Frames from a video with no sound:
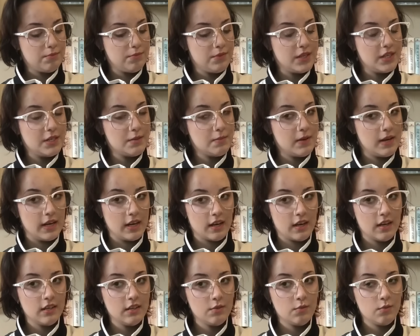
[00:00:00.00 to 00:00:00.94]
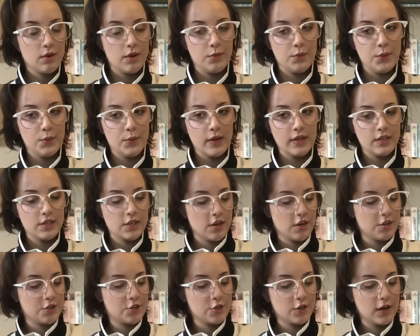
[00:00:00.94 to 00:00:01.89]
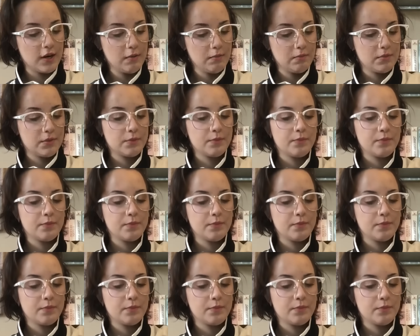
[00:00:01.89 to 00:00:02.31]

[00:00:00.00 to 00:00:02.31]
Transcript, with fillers: the Dominican when we went to our trip.